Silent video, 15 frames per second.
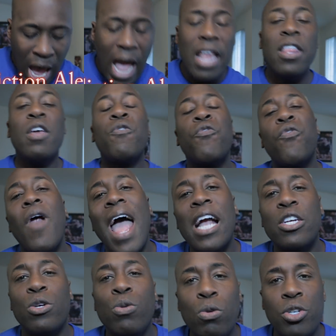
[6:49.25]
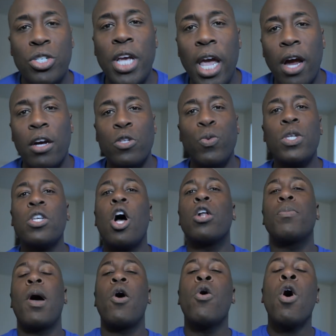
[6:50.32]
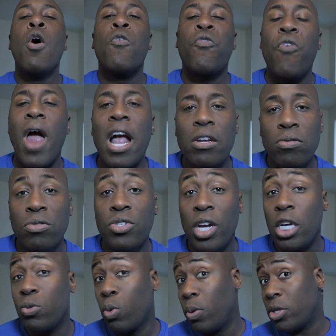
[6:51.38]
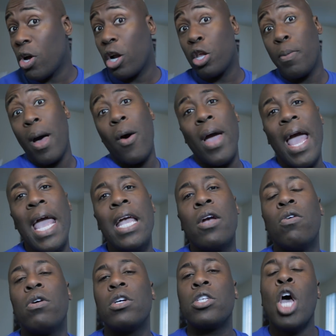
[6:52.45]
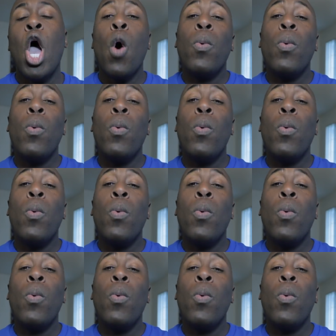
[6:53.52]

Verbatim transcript: And then fractional shares. We talked about fractional shares when we talked about acorns.